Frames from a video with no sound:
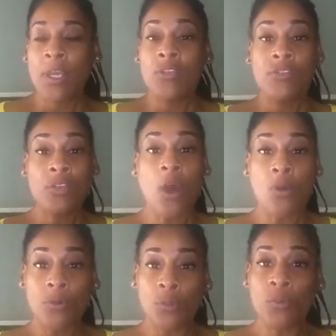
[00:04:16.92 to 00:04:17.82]

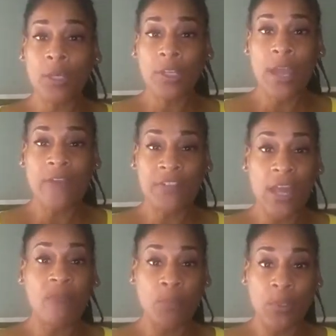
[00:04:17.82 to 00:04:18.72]
So you really have to
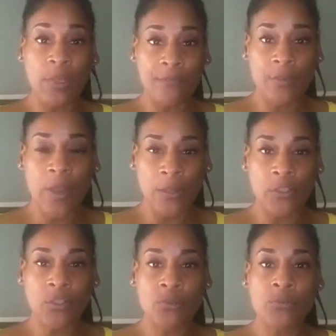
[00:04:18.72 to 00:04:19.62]
have a plan for that
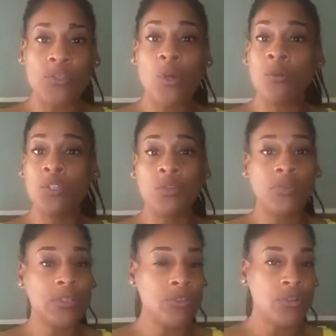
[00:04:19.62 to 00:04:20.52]
too. So
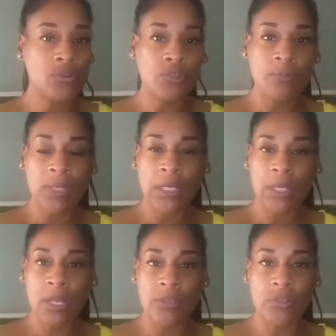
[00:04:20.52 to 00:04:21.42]
using social
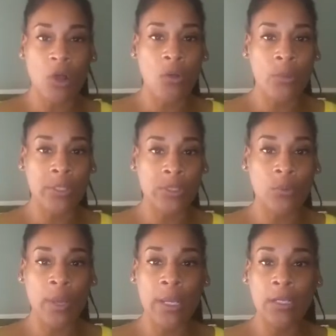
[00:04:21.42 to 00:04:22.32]
media is always
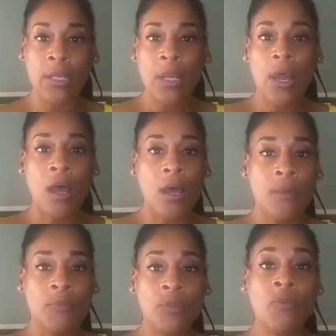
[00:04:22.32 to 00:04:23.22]
great.
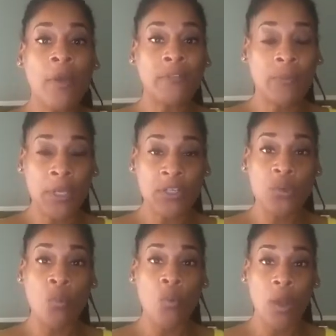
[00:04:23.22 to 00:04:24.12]
You have to make
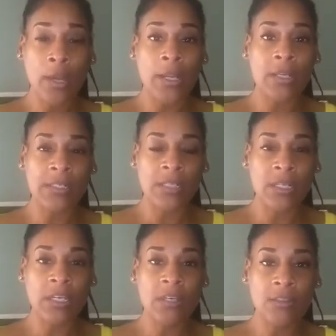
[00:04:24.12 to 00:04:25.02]
sure, I guess the
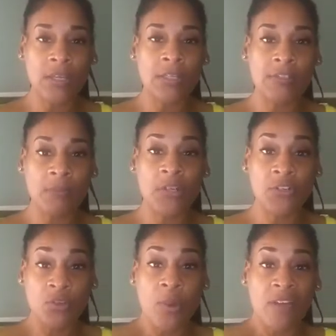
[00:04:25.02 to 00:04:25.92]
key thing is to make
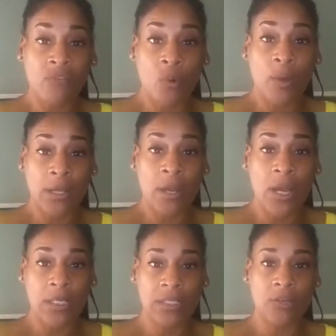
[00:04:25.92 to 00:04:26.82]
sure you have great
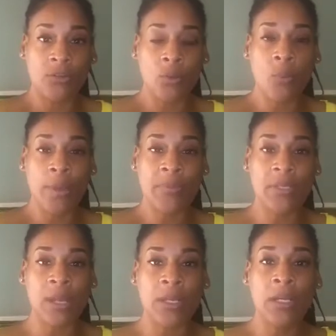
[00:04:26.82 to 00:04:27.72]
content on your
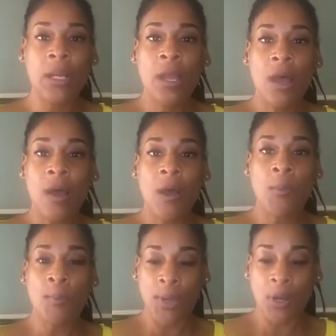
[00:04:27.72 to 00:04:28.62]
website.
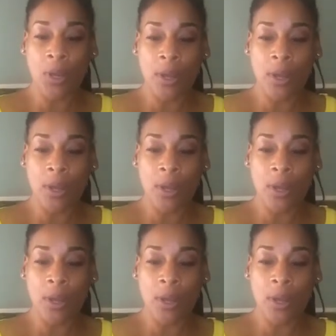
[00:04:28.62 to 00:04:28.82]
But